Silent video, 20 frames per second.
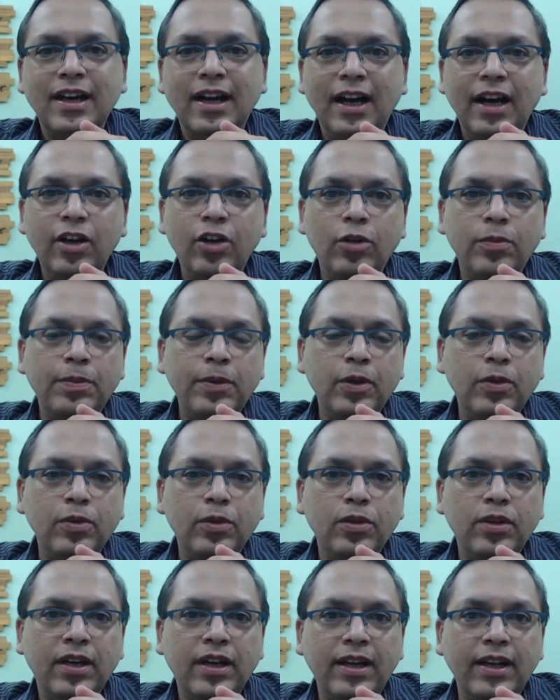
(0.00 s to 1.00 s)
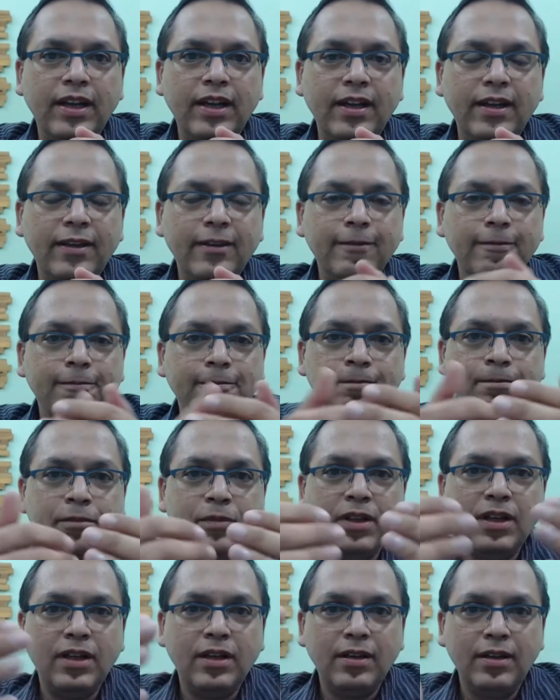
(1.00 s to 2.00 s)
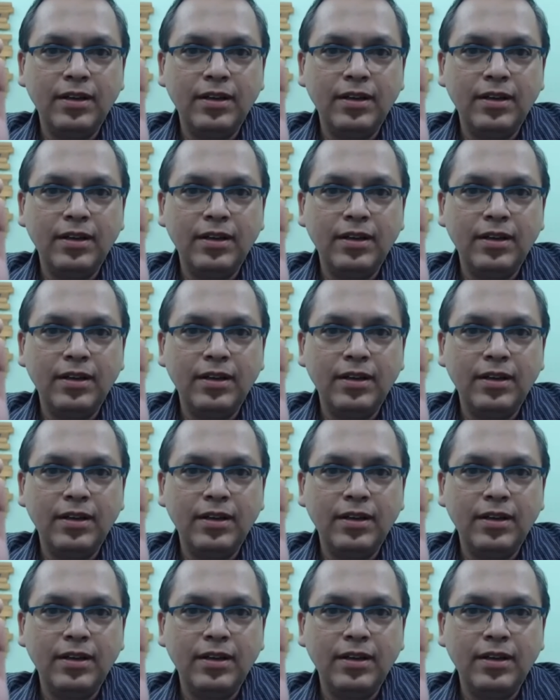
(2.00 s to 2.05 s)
I hope you really uh,